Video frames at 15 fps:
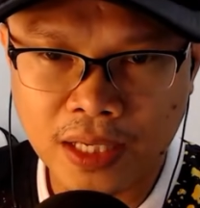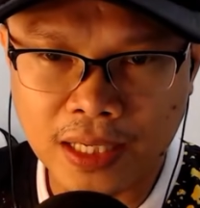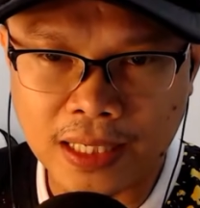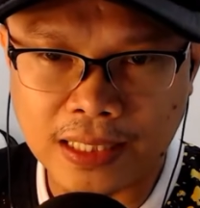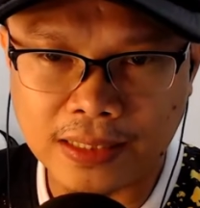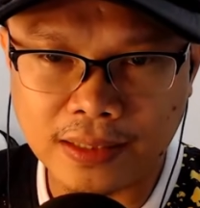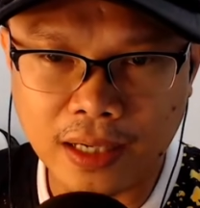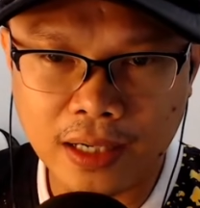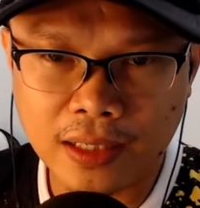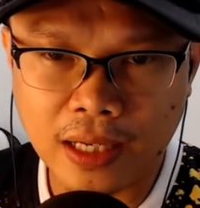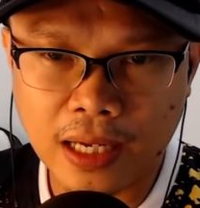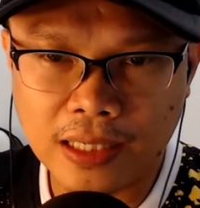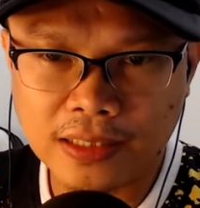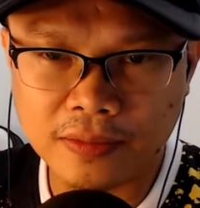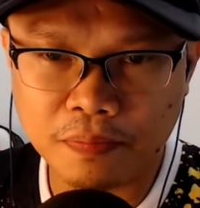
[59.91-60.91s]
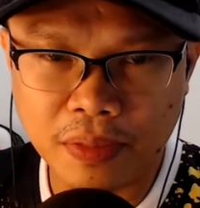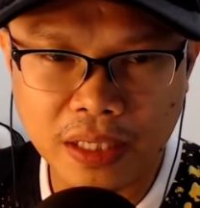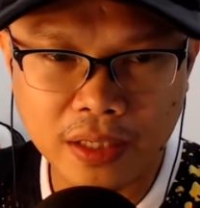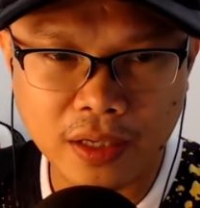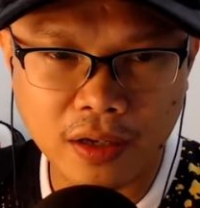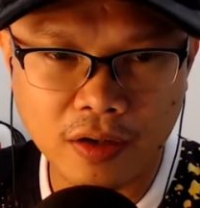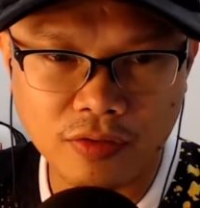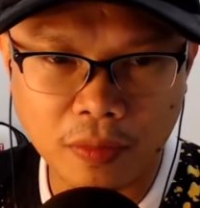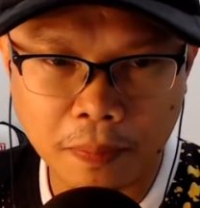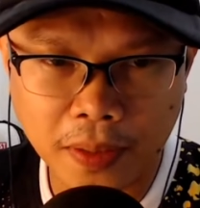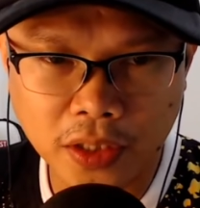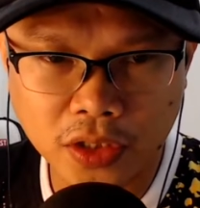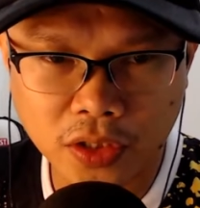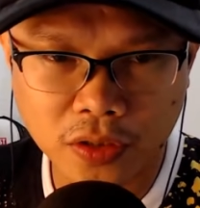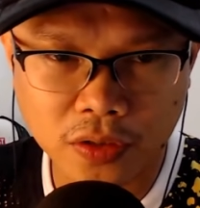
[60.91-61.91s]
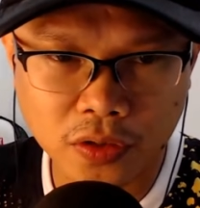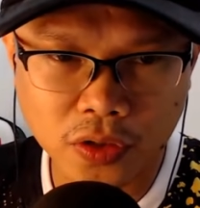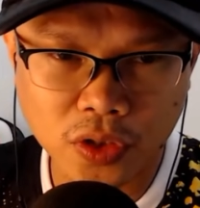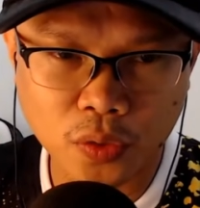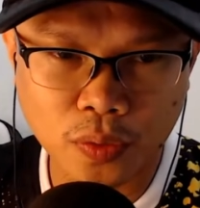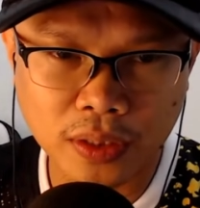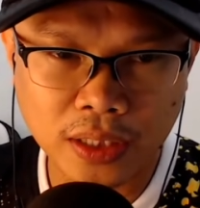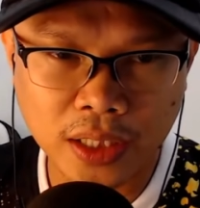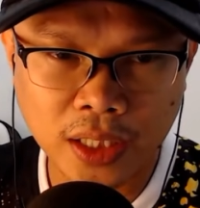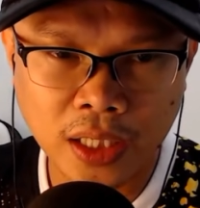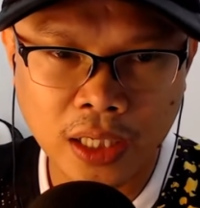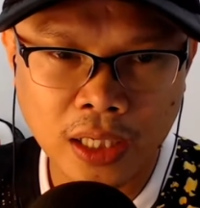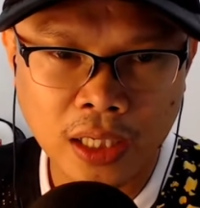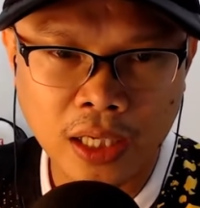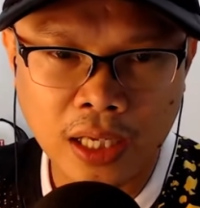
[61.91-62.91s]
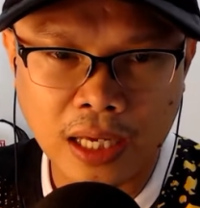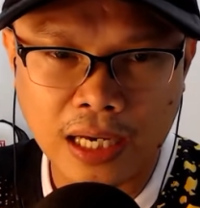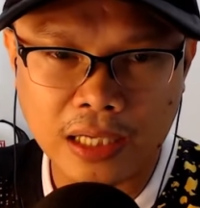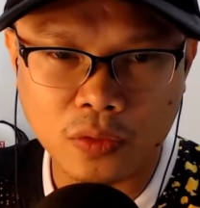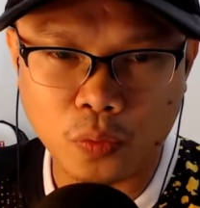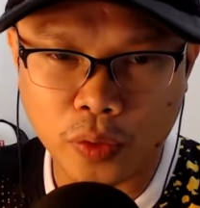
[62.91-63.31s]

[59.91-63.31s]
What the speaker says: He's not as big of a puncher usually at